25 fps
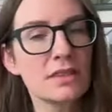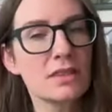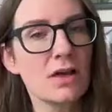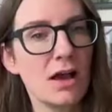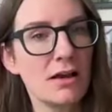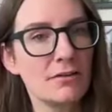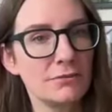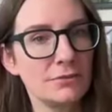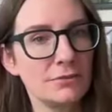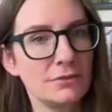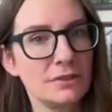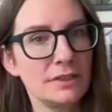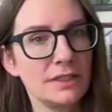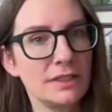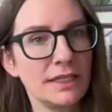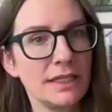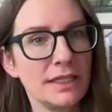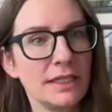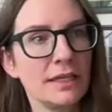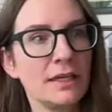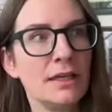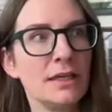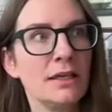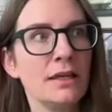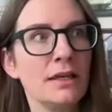
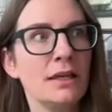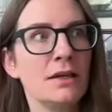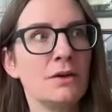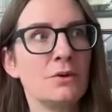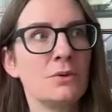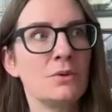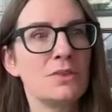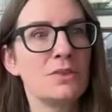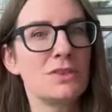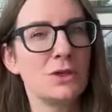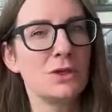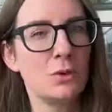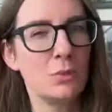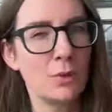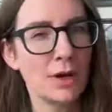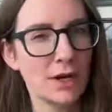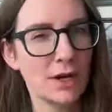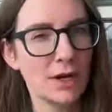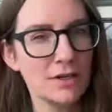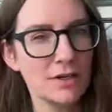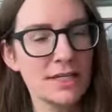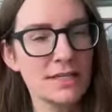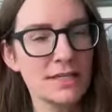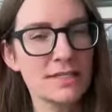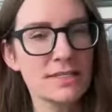thoughtfully with the
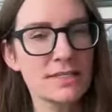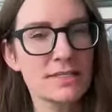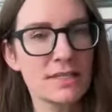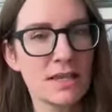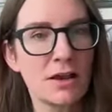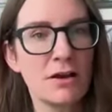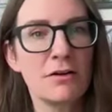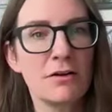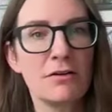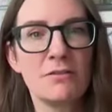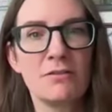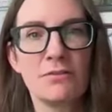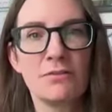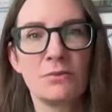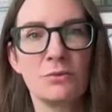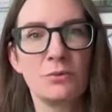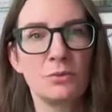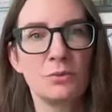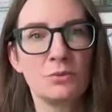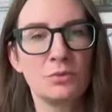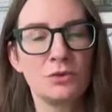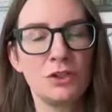awareness of,